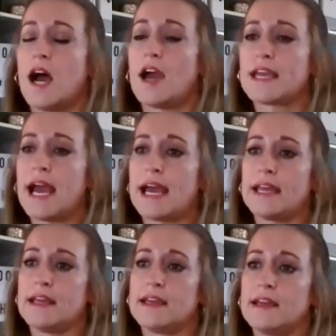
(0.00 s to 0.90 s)
Okay,
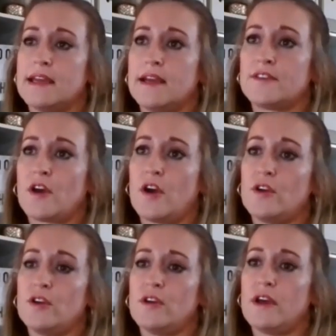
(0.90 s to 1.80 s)
so
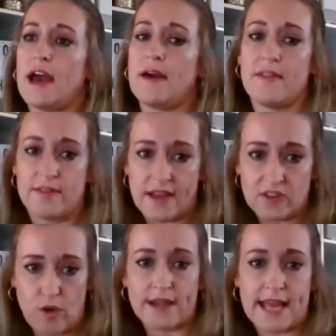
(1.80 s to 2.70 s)

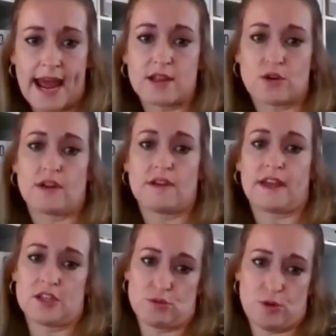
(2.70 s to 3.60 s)
that's one category of
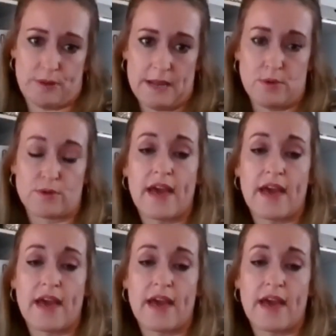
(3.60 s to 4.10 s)
eligible people.